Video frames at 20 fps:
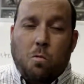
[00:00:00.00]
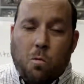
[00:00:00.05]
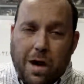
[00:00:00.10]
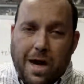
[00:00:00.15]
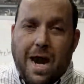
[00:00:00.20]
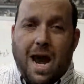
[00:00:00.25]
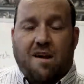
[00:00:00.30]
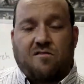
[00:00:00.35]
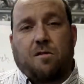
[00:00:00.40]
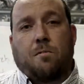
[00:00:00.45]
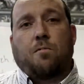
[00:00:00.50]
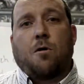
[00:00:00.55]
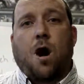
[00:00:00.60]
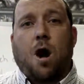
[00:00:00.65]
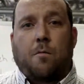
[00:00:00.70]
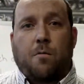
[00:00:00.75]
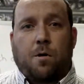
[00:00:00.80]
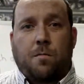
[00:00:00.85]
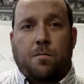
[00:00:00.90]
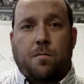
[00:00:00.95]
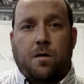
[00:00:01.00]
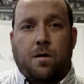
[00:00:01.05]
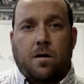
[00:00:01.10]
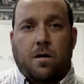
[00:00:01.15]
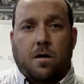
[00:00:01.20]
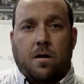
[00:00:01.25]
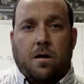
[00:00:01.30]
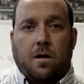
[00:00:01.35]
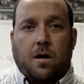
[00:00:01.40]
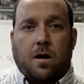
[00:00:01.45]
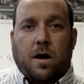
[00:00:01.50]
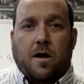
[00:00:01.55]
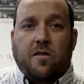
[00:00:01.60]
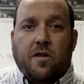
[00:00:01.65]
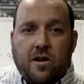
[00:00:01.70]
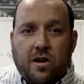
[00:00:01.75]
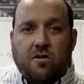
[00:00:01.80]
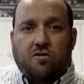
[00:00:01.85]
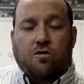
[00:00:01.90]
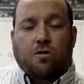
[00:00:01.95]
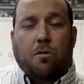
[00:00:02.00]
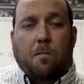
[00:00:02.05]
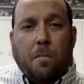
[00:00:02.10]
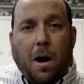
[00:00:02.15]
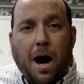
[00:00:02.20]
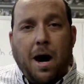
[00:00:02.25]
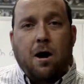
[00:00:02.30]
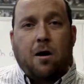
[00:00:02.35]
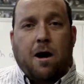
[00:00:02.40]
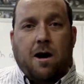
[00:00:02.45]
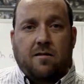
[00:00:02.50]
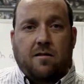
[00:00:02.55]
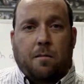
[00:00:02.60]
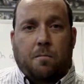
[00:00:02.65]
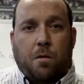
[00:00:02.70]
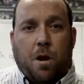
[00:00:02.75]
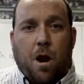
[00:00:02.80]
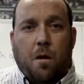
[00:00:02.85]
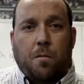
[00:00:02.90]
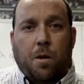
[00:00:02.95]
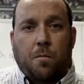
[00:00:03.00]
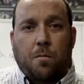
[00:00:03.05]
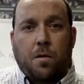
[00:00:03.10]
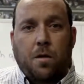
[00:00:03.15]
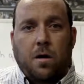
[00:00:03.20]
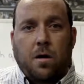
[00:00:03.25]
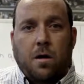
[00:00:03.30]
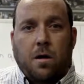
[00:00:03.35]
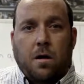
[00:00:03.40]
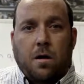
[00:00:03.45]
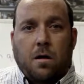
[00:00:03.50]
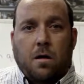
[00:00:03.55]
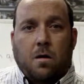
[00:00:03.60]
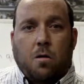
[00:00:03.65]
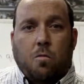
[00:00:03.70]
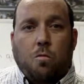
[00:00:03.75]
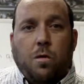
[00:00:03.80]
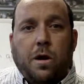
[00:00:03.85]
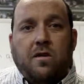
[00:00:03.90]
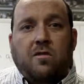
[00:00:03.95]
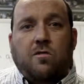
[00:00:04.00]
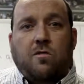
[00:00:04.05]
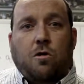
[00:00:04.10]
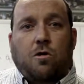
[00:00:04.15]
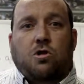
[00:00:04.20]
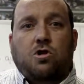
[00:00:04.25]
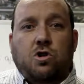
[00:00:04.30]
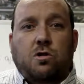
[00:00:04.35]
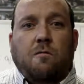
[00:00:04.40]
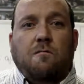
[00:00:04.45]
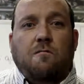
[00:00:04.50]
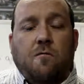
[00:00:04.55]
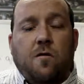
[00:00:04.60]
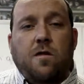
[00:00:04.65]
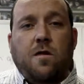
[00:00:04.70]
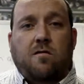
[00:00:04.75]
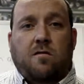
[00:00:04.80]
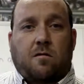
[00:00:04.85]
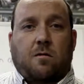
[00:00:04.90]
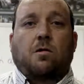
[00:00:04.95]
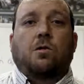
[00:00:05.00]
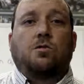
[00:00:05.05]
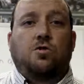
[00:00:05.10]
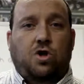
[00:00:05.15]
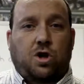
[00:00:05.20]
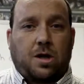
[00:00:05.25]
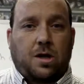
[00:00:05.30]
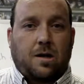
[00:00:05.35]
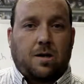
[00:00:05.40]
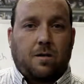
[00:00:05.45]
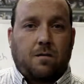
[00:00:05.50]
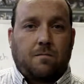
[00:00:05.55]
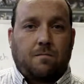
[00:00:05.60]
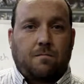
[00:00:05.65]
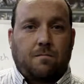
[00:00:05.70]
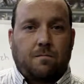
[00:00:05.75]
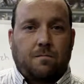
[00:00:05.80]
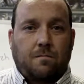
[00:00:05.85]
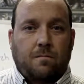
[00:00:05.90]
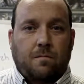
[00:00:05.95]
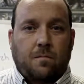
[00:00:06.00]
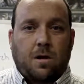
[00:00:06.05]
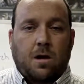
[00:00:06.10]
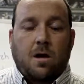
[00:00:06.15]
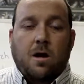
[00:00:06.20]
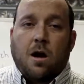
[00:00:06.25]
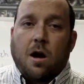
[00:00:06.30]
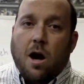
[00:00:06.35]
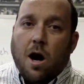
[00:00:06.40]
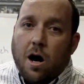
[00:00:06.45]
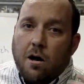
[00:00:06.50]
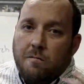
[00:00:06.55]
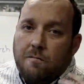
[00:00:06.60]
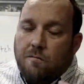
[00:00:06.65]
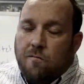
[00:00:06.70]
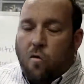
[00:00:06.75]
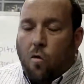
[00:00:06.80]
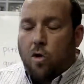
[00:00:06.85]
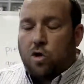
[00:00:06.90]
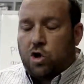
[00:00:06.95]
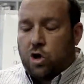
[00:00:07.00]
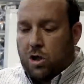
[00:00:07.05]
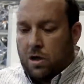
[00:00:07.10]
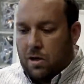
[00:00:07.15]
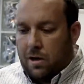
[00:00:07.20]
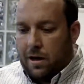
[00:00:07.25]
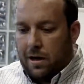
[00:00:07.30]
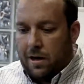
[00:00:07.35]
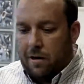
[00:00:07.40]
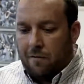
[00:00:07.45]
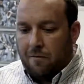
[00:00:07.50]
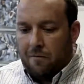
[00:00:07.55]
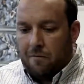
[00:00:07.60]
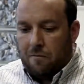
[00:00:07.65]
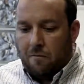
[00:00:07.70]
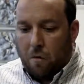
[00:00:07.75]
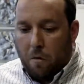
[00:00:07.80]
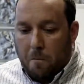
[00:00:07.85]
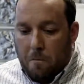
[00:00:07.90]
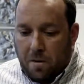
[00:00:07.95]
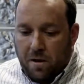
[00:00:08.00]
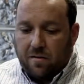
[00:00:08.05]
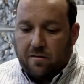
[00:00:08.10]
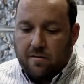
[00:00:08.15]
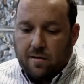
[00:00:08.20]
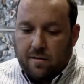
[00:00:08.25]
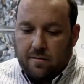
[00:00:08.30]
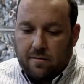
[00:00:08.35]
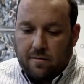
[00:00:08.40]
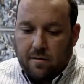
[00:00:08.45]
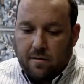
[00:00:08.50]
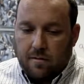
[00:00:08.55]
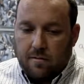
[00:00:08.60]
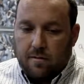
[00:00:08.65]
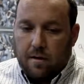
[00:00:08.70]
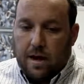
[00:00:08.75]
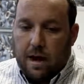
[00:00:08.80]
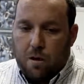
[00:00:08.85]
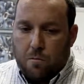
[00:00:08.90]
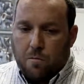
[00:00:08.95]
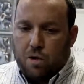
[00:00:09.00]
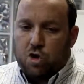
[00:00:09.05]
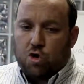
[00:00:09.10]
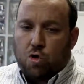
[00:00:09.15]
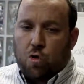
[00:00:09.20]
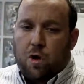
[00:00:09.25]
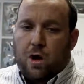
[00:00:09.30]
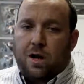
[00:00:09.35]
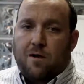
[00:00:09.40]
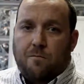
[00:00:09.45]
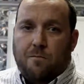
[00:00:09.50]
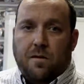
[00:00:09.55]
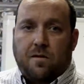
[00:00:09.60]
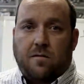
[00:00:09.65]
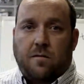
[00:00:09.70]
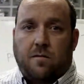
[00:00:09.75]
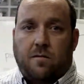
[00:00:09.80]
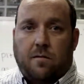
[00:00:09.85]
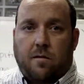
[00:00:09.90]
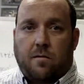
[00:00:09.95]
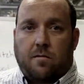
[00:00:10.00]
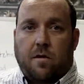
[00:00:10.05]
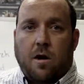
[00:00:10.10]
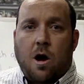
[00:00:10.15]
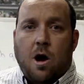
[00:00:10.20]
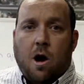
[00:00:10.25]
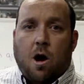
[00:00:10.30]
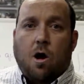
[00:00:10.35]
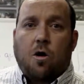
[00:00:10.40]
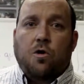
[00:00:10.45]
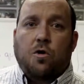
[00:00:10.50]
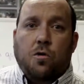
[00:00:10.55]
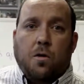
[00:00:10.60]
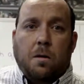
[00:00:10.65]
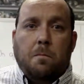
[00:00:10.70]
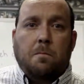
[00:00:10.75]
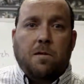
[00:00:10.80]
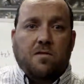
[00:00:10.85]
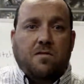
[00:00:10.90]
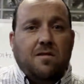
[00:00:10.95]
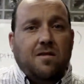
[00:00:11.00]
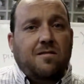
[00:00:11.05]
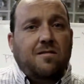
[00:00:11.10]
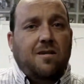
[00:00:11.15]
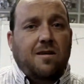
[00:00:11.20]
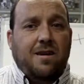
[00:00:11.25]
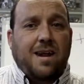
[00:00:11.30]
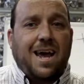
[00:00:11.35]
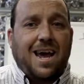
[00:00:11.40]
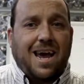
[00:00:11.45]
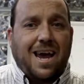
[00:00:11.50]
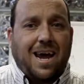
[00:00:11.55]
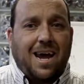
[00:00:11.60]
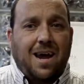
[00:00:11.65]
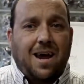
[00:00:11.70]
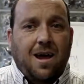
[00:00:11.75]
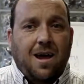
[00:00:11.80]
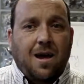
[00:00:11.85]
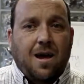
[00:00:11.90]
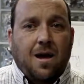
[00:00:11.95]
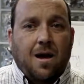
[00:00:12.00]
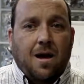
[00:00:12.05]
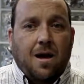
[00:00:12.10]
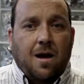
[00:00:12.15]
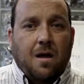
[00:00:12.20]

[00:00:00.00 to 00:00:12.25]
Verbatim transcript: When we have a problem, and the digital buyer has a problem, we search for the solution. Unfortunately for businesses and how majority of businesses are doing business today,